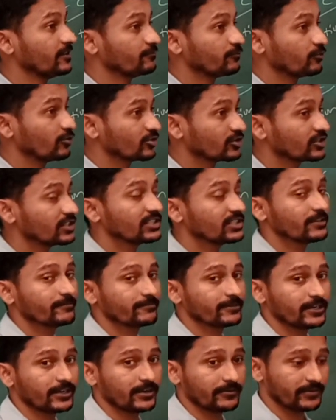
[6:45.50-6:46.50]
force in
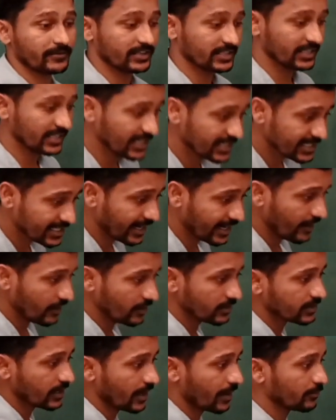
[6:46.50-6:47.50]
different in a
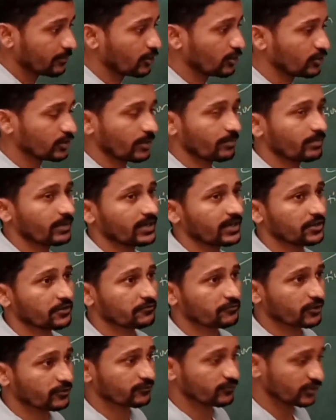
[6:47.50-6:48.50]
tiles I am going to apply
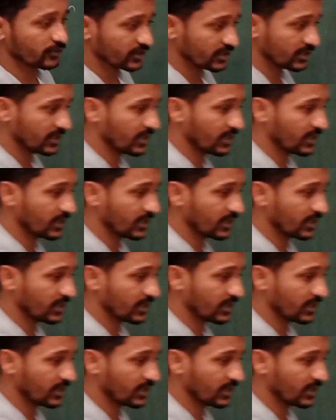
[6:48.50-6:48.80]
different force, in the